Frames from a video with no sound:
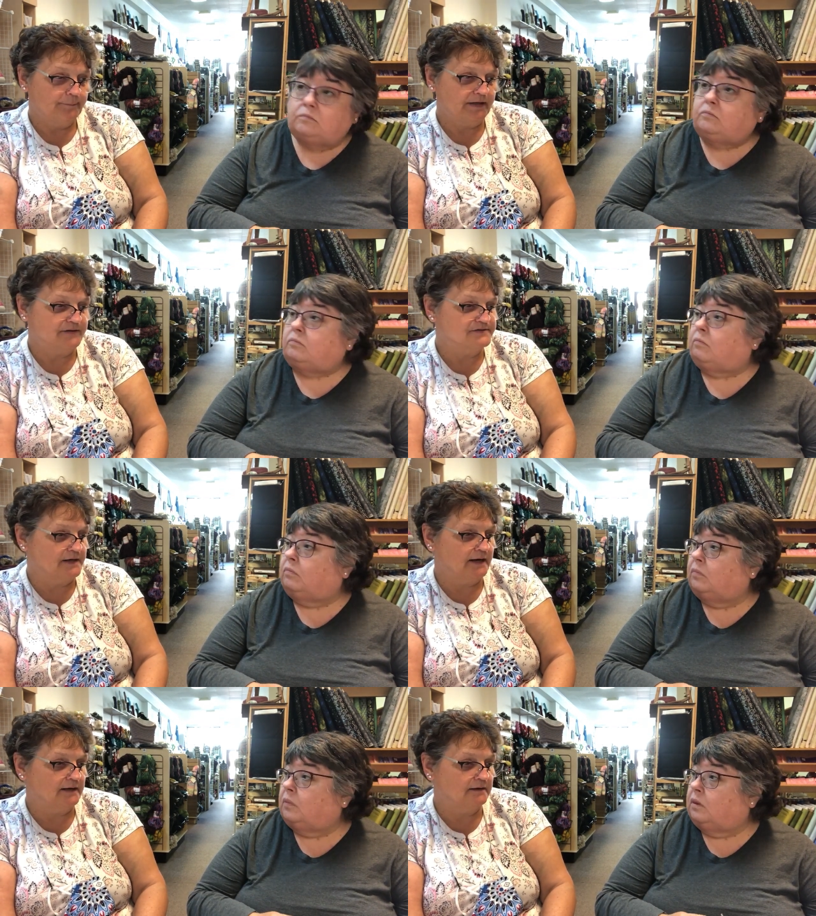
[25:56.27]
Speaker 1: because
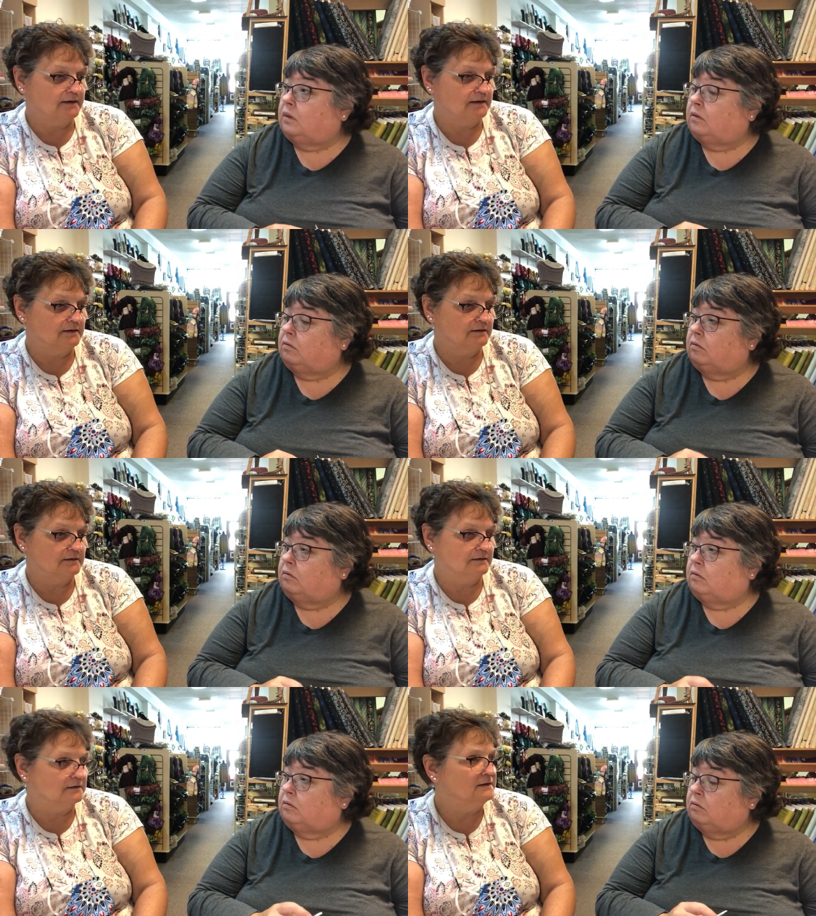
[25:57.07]
then I can
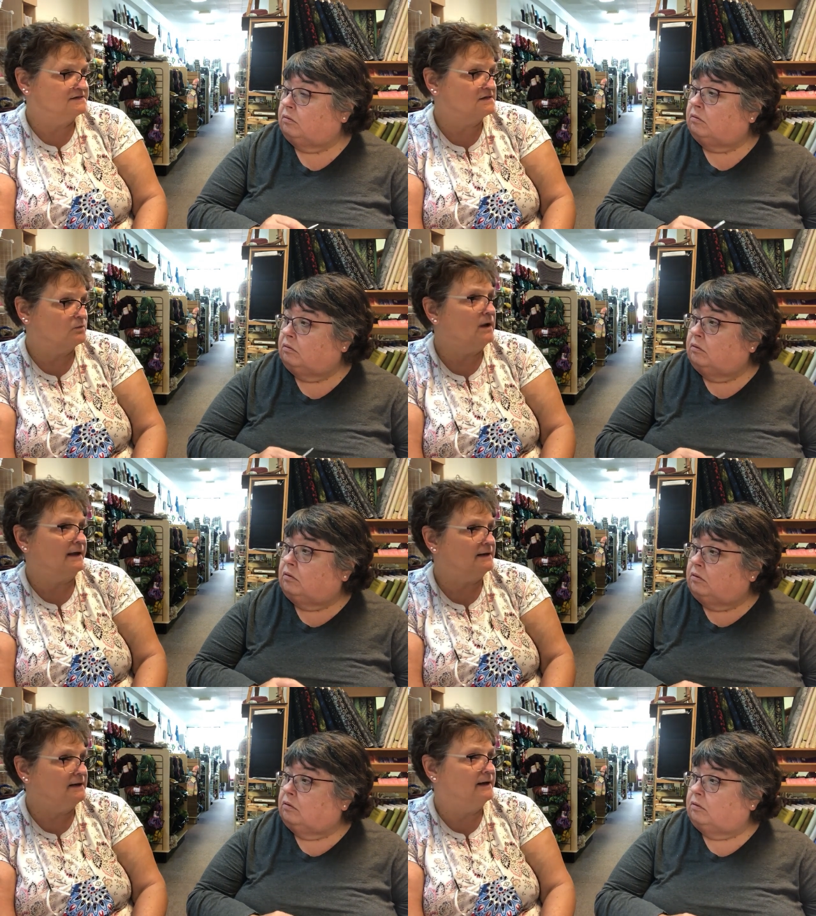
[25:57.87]
listen while
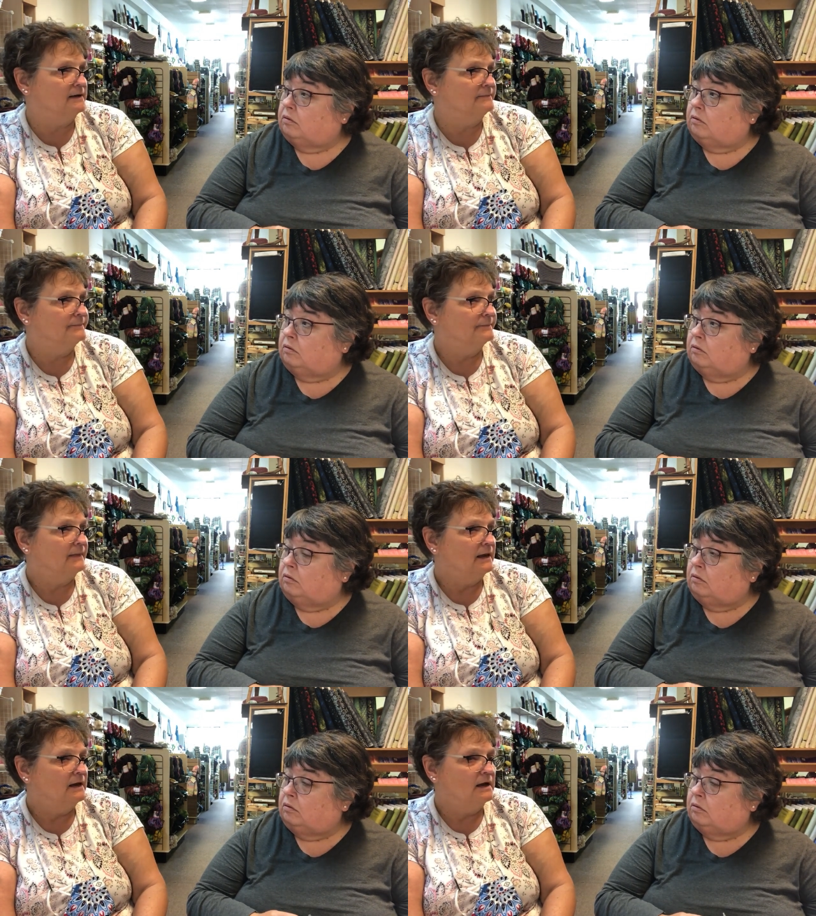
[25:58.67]
I knit.
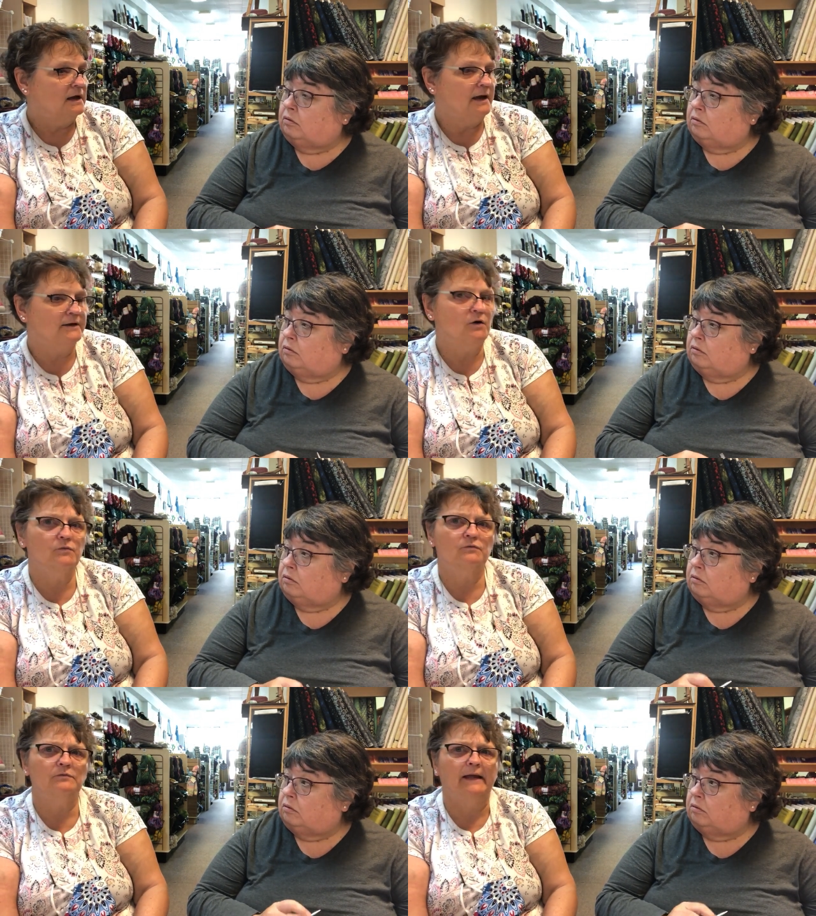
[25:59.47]
Mm-hmm. I
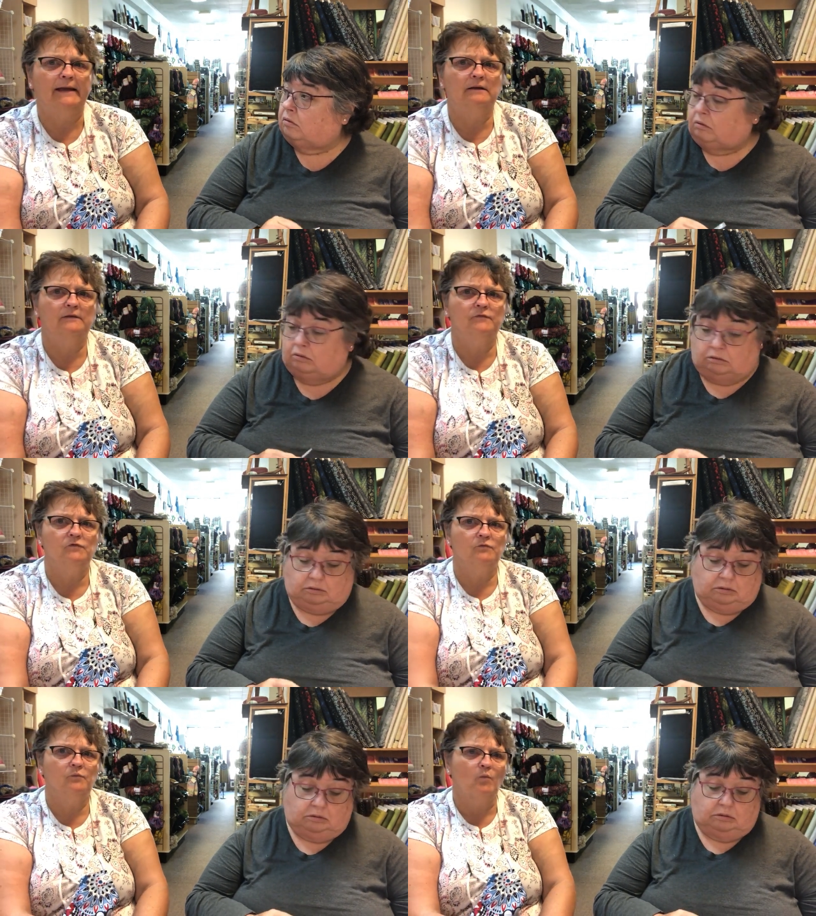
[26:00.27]
don't like
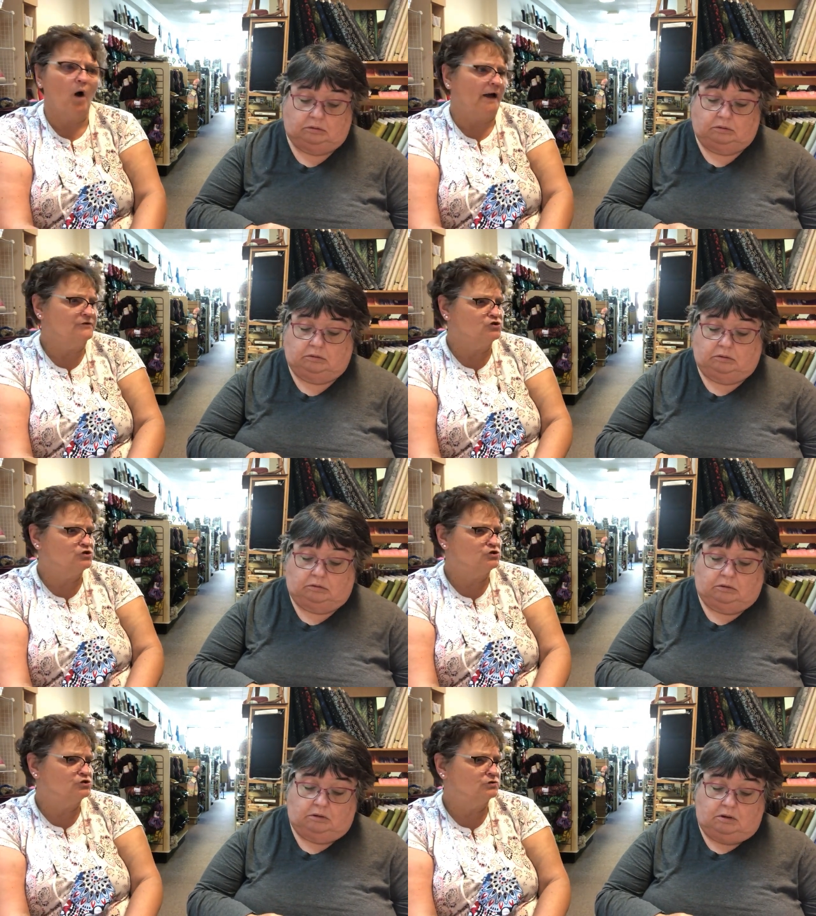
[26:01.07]
to
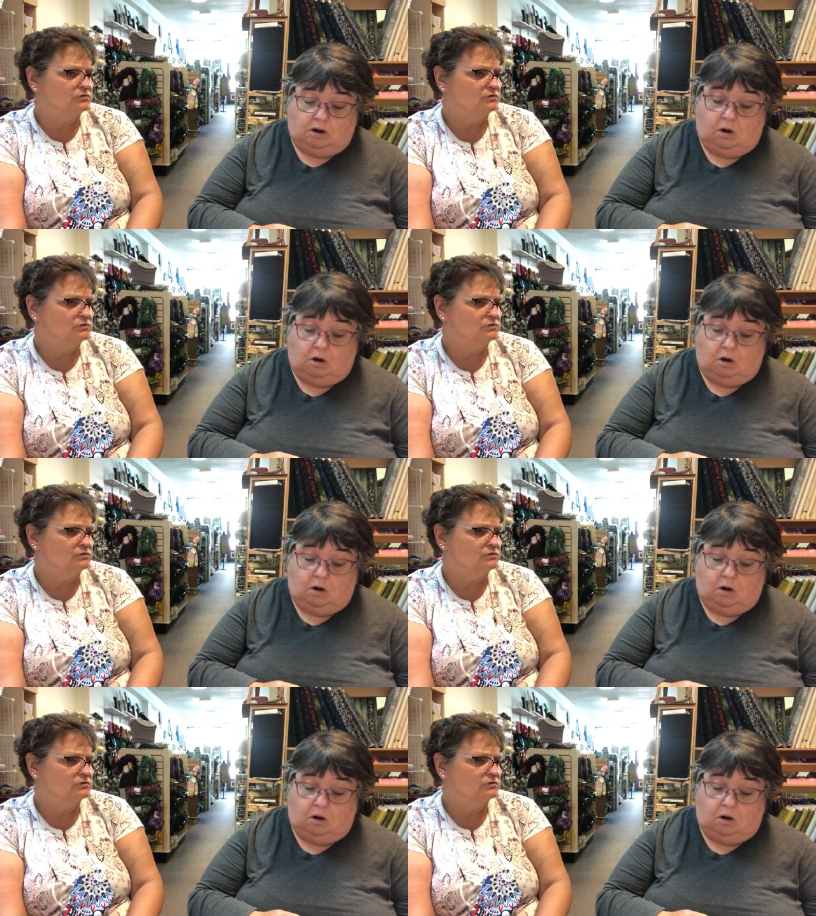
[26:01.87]
watch.